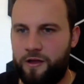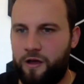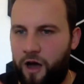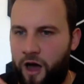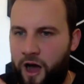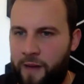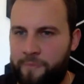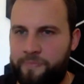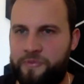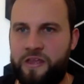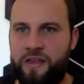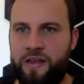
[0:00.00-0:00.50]

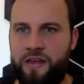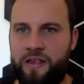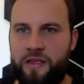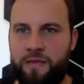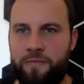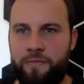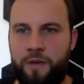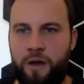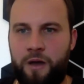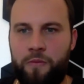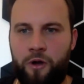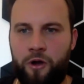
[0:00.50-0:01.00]
Opt-in
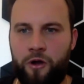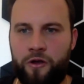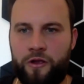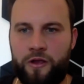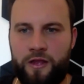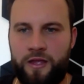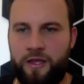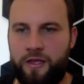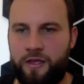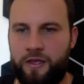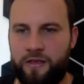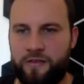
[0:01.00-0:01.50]
email
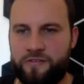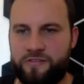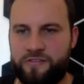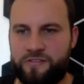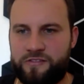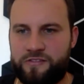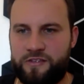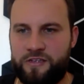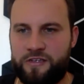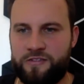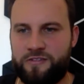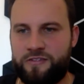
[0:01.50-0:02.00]
marketing
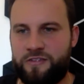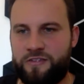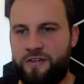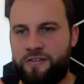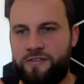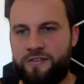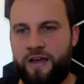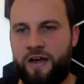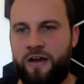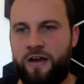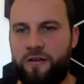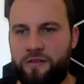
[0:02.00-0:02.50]
is an
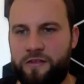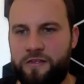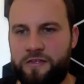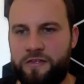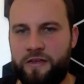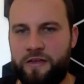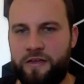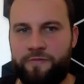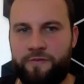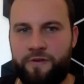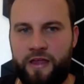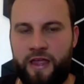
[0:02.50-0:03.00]
entirely
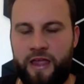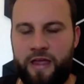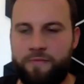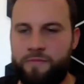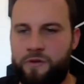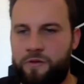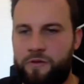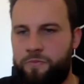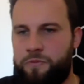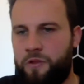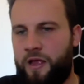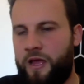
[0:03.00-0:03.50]
different
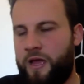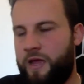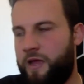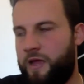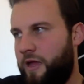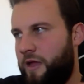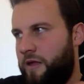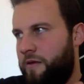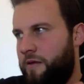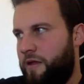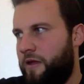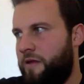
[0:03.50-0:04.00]
game to
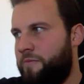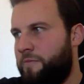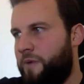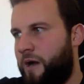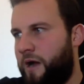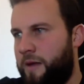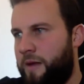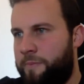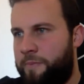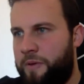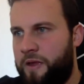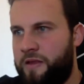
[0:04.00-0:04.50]
play. In
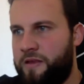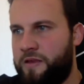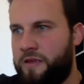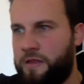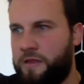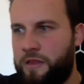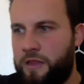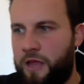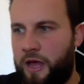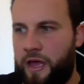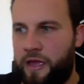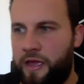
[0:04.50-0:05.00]
my
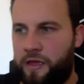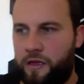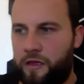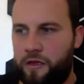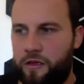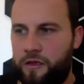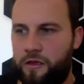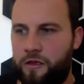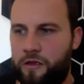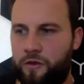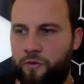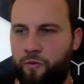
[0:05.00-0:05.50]
opinion, like
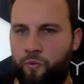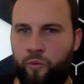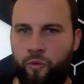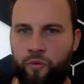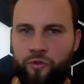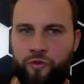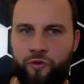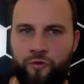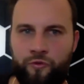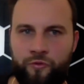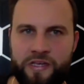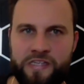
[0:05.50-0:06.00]

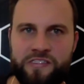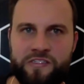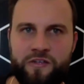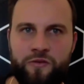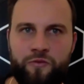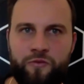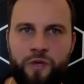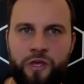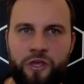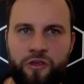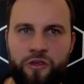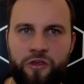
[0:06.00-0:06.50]
the
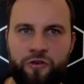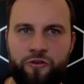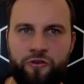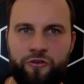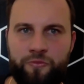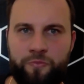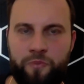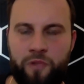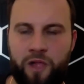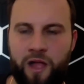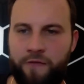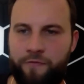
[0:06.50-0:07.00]
reason we
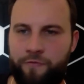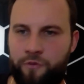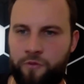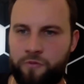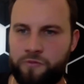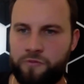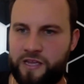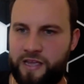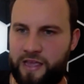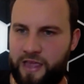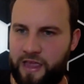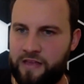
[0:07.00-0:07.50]
use
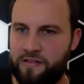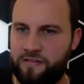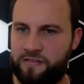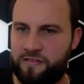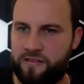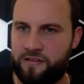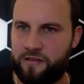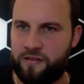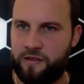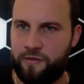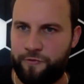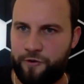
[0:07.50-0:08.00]
platforms like
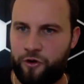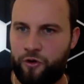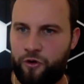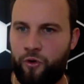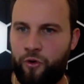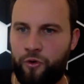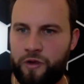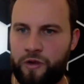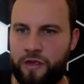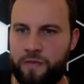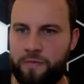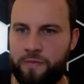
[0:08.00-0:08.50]
Instantly for
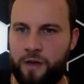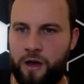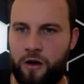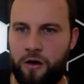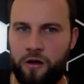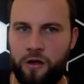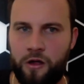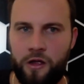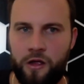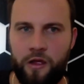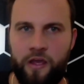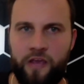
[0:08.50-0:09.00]
cold
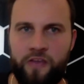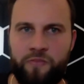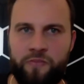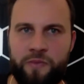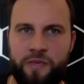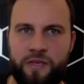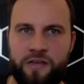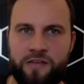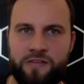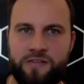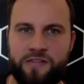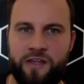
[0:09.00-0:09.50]
email is
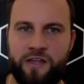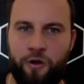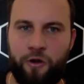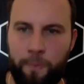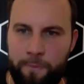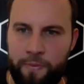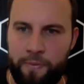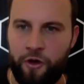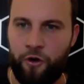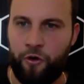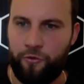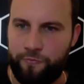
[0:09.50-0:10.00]
because they are
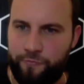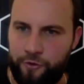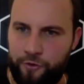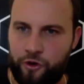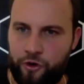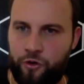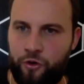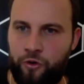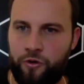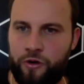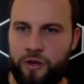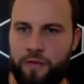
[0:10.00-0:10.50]
built for
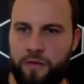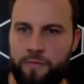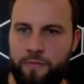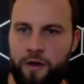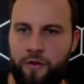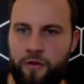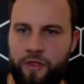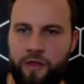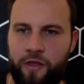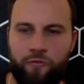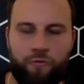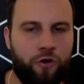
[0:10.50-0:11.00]
cold
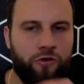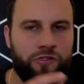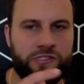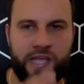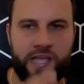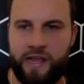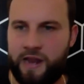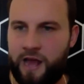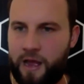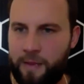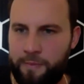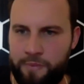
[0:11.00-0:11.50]
email. They
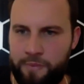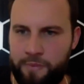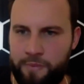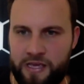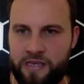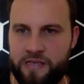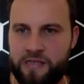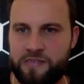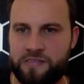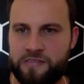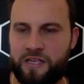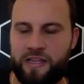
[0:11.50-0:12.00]
rotate
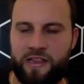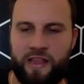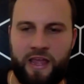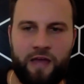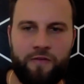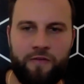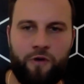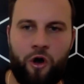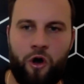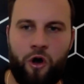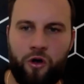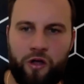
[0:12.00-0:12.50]
IPs, like they
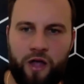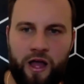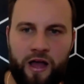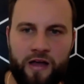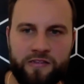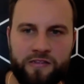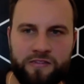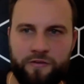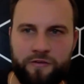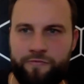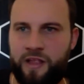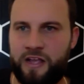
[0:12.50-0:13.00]
have all
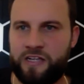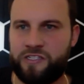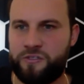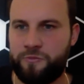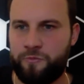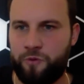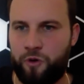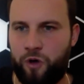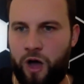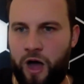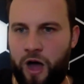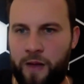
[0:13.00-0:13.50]
kinds of
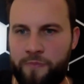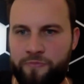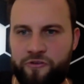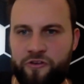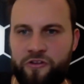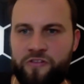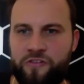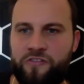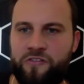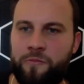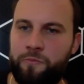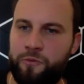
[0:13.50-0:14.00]
flexible
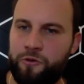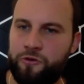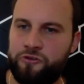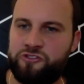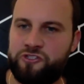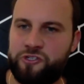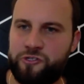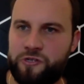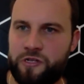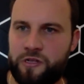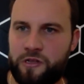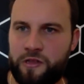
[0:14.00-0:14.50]
options to
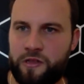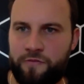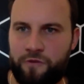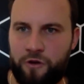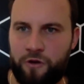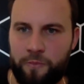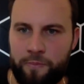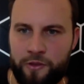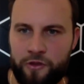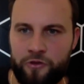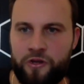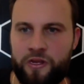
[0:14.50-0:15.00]
boost your
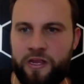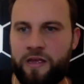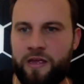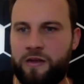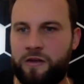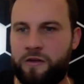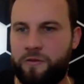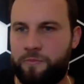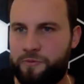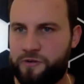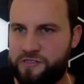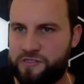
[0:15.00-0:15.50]
deliverability
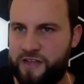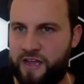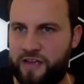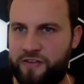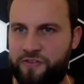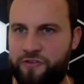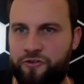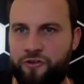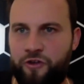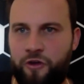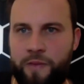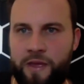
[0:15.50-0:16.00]
and to
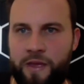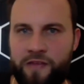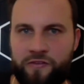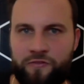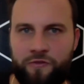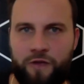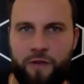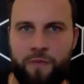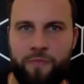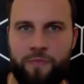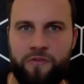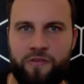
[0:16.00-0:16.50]
protect your domain's
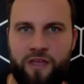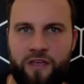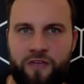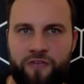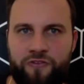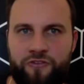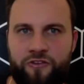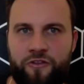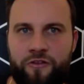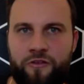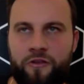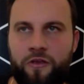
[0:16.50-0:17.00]

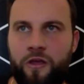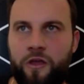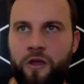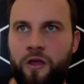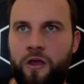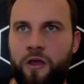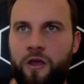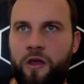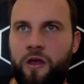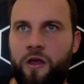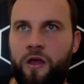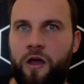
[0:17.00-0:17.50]
reputation.
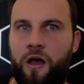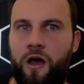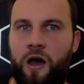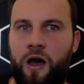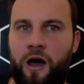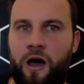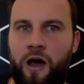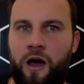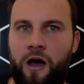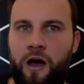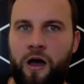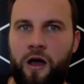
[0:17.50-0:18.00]

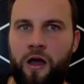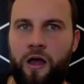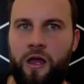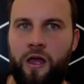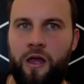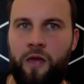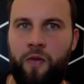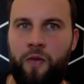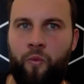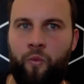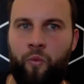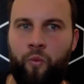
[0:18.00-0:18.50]
uh,
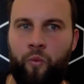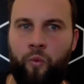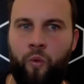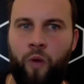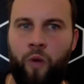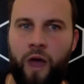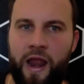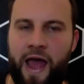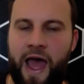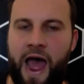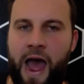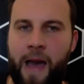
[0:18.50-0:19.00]

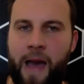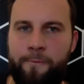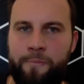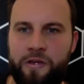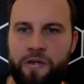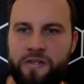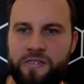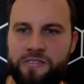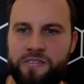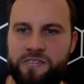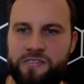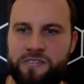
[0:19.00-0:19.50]
what
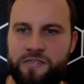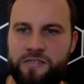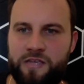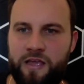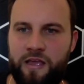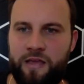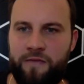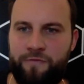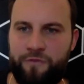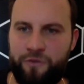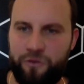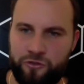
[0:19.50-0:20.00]
happens
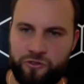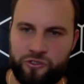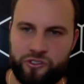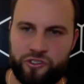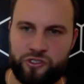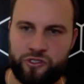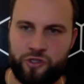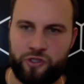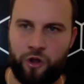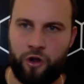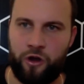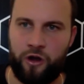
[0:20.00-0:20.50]
if you
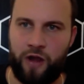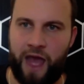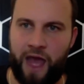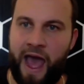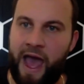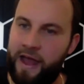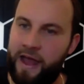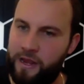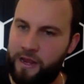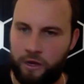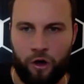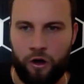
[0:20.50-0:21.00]
start
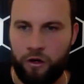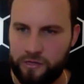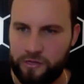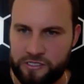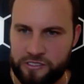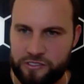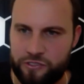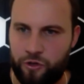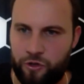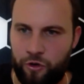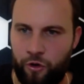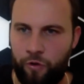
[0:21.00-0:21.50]
adding all
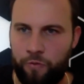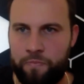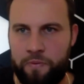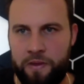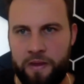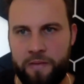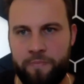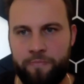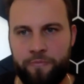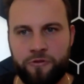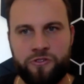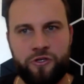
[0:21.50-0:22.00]
these cold
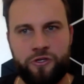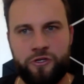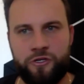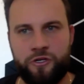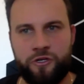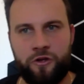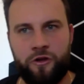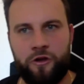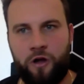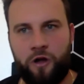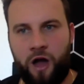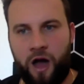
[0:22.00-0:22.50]
people to
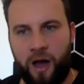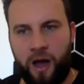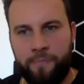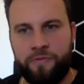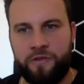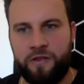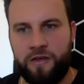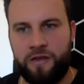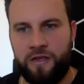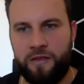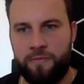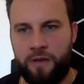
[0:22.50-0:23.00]
your
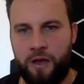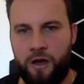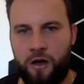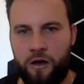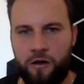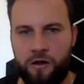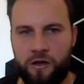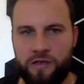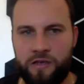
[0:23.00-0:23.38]
opt-in email